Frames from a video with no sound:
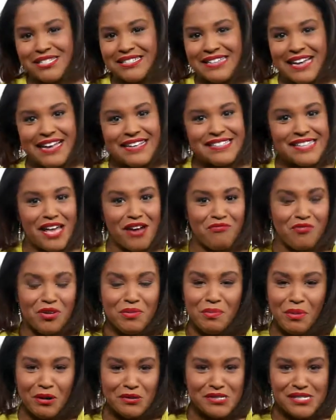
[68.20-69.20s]
it takes that
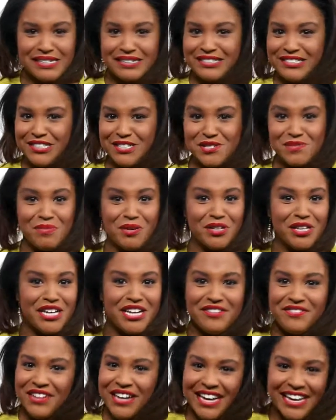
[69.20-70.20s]
one person just
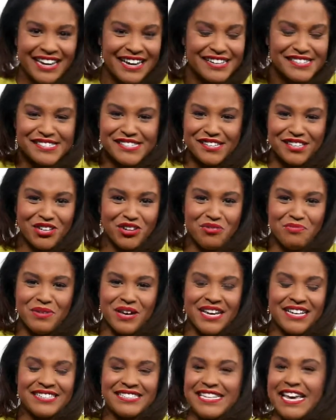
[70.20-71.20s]
believing in us a little
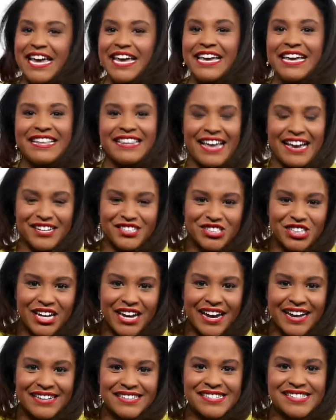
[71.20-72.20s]
bit, taking that
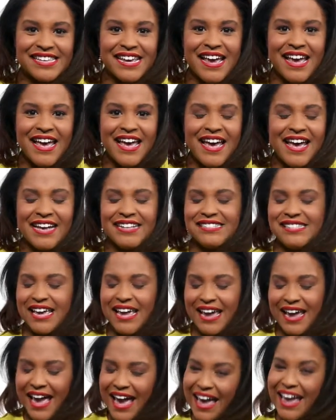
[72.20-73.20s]
chance, and
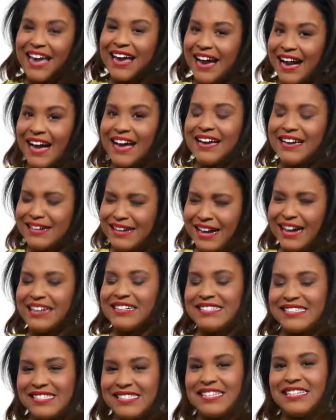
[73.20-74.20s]
saying, hey, I
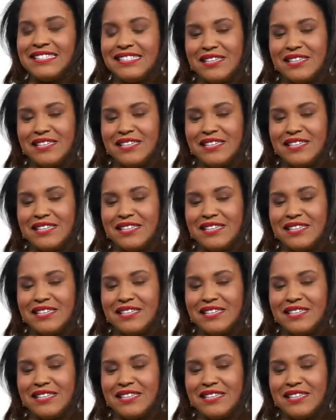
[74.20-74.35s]
kind of see